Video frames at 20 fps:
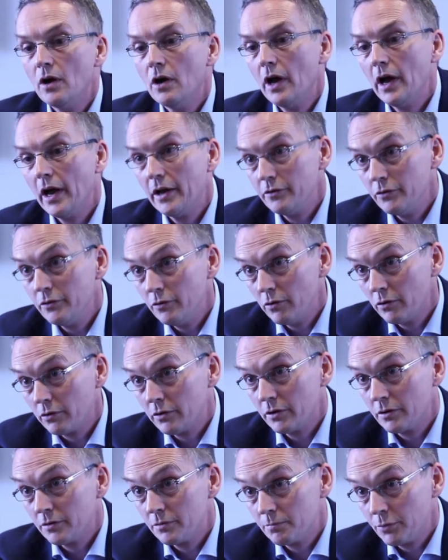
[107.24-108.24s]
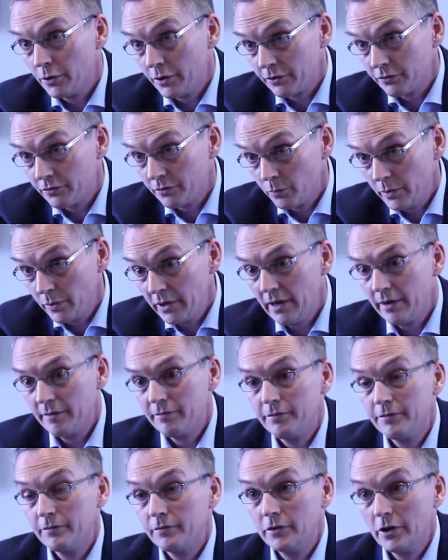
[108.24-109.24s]
and you look at products that we
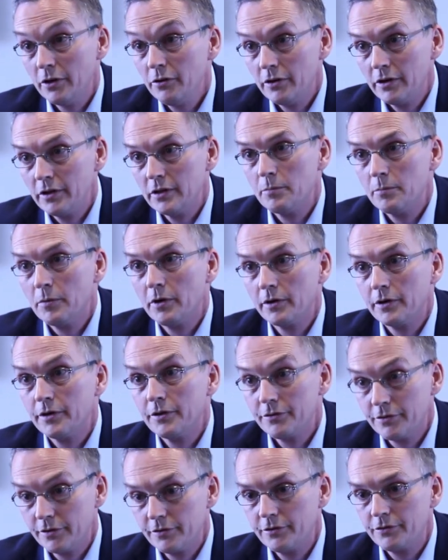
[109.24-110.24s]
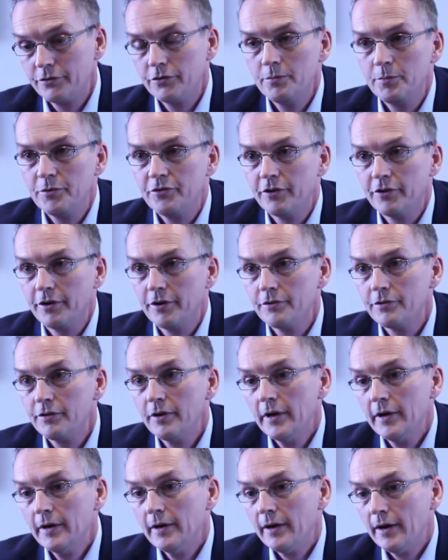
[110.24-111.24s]
have currently in the market, such as Supercharge,
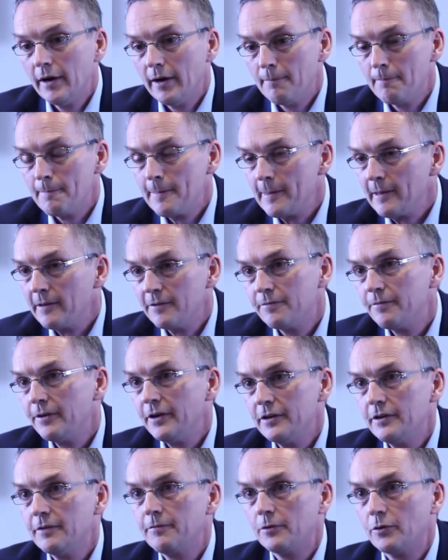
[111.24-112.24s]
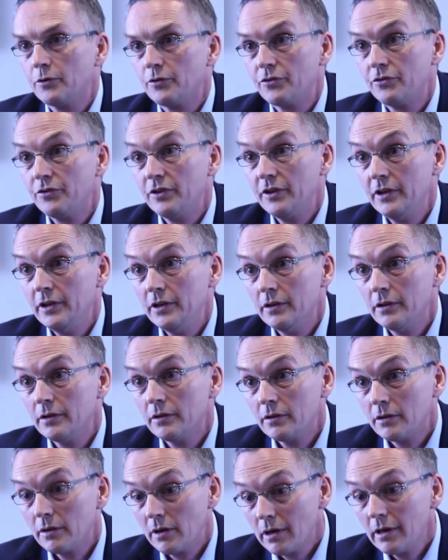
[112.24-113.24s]
it's very difficult to see
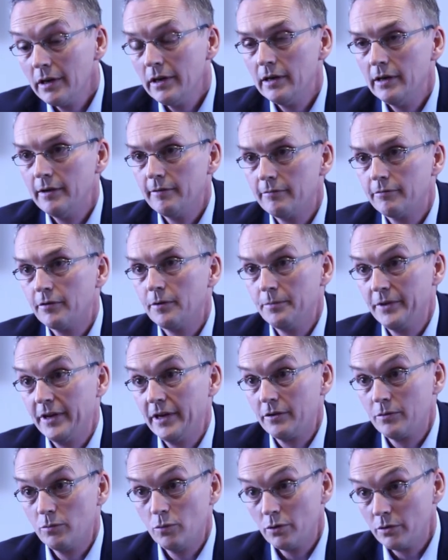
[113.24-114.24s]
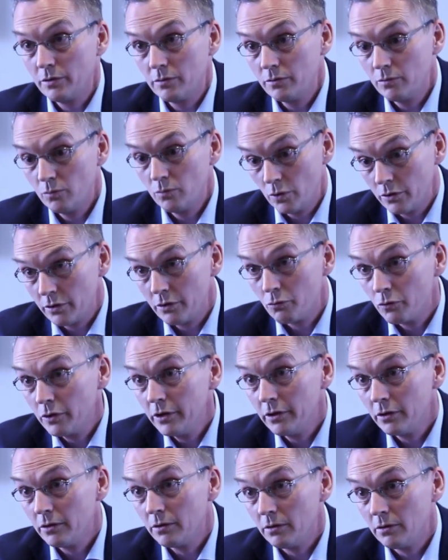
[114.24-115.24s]
clearly from that what the
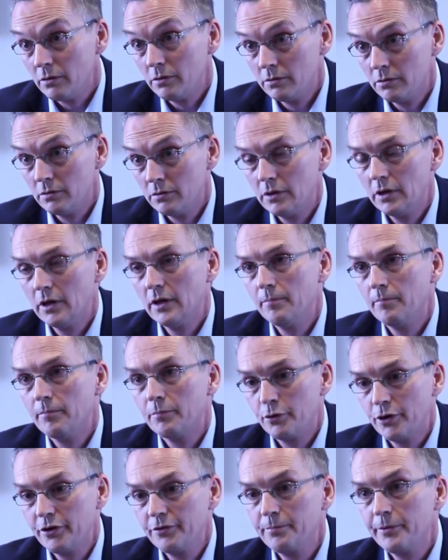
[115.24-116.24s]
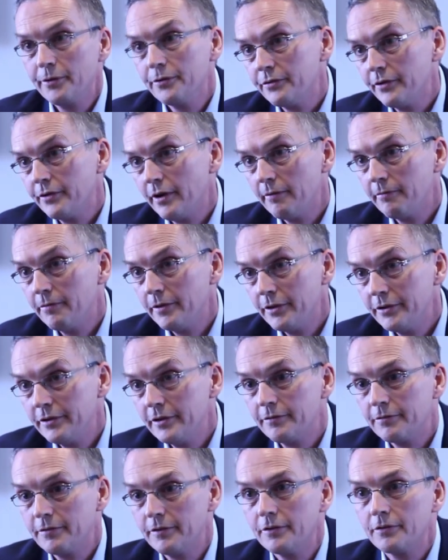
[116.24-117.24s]
real price points are for the
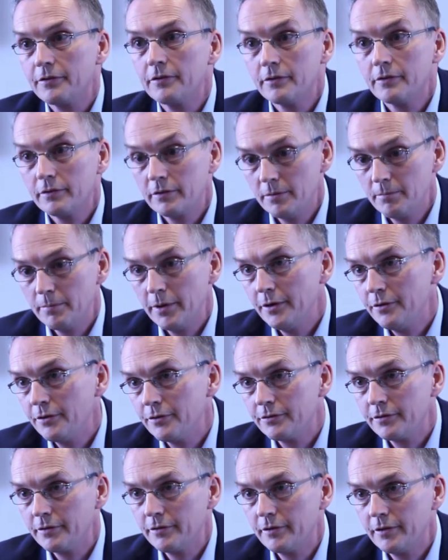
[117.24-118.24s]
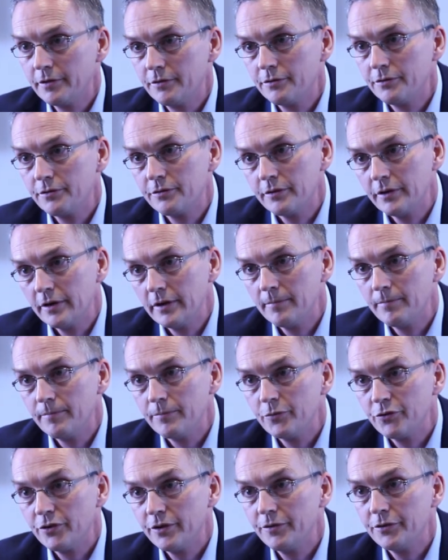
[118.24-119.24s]
different components of those
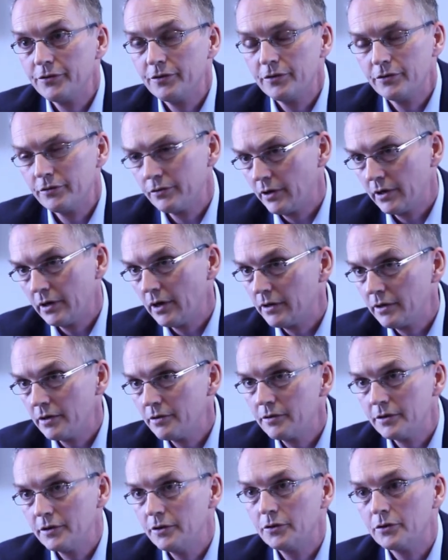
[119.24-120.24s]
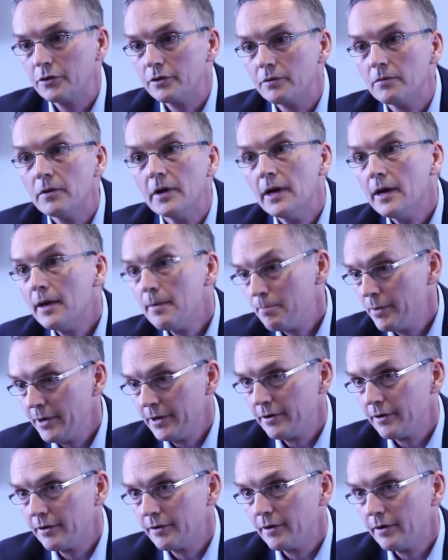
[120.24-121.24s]
services. So I don't think you can pin
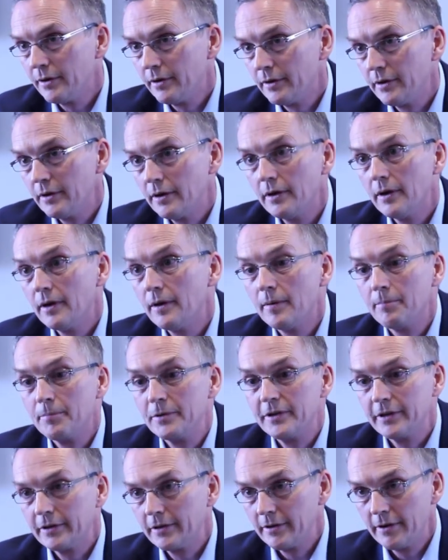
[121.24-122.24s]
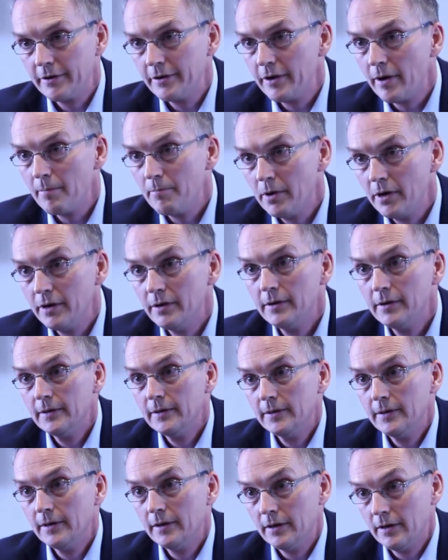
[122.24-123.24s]
a particular number
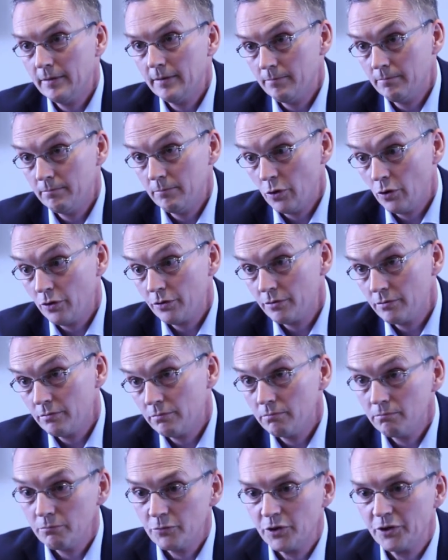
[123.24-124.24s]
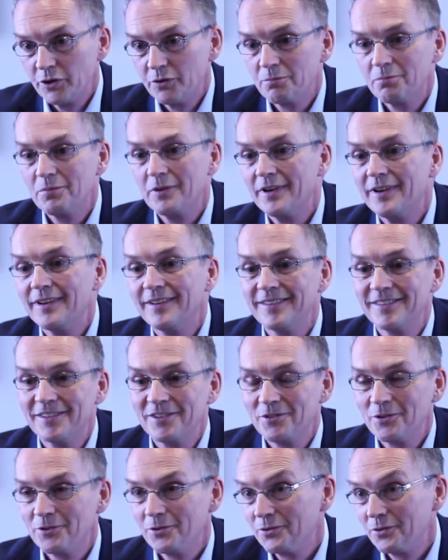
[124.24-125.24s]
on,
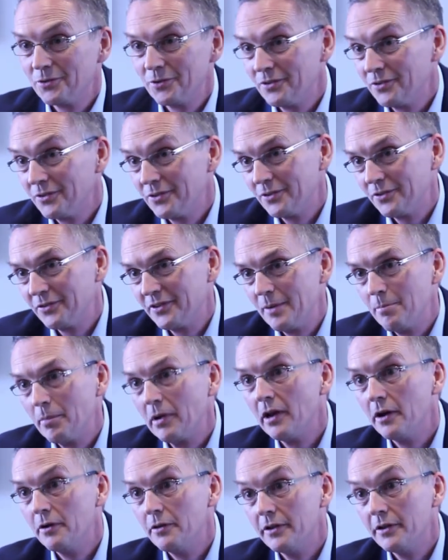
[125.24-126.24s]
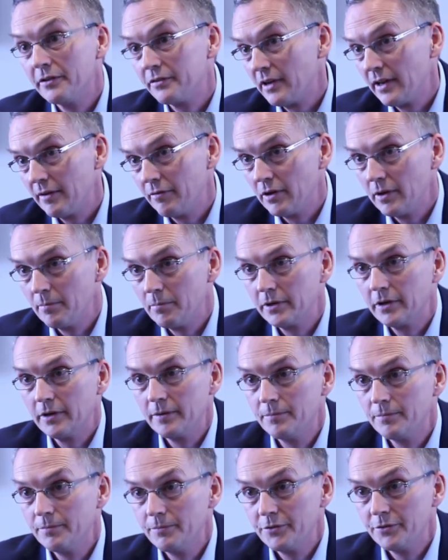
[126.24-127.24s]
sort of say below this level it
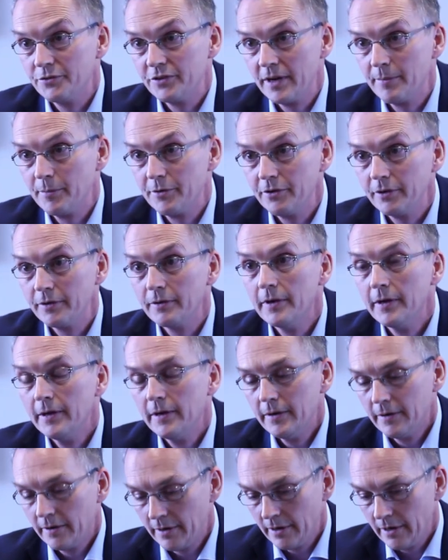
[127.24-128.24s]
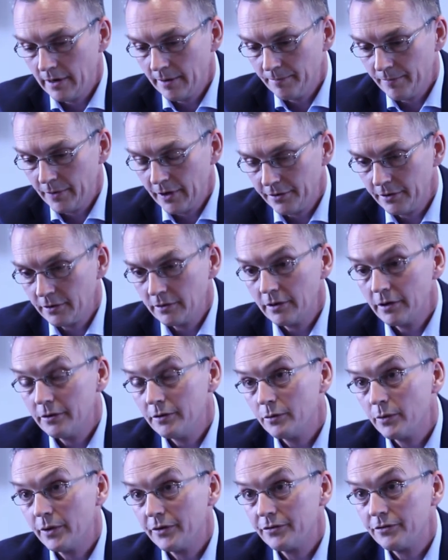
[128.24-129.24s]
becomes damaging. I think the
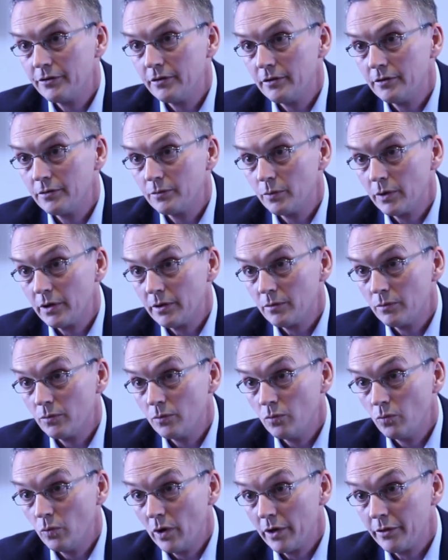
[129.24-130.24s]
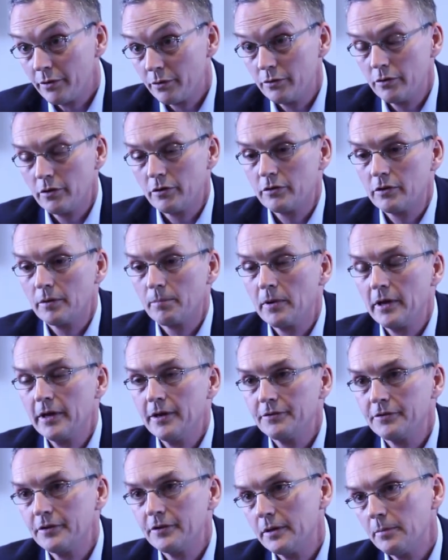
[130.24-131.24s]
only question is whether or not the
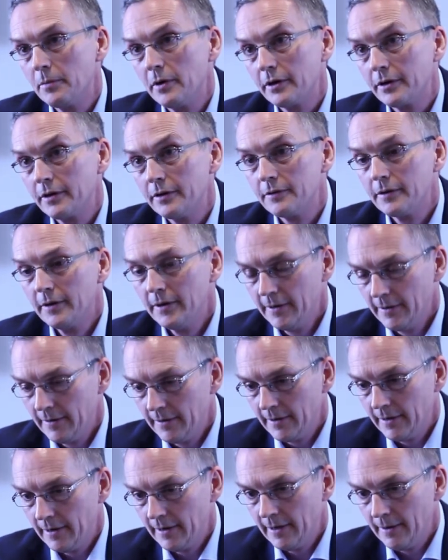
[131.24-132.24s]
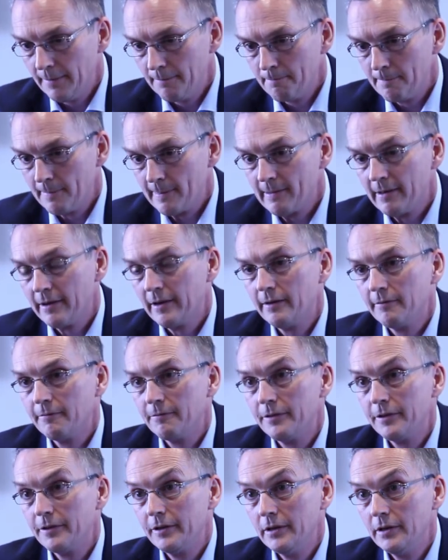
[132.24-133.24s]
players in the market
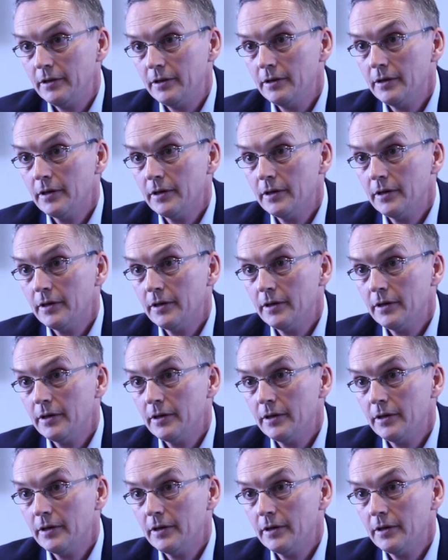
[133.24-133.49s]
have the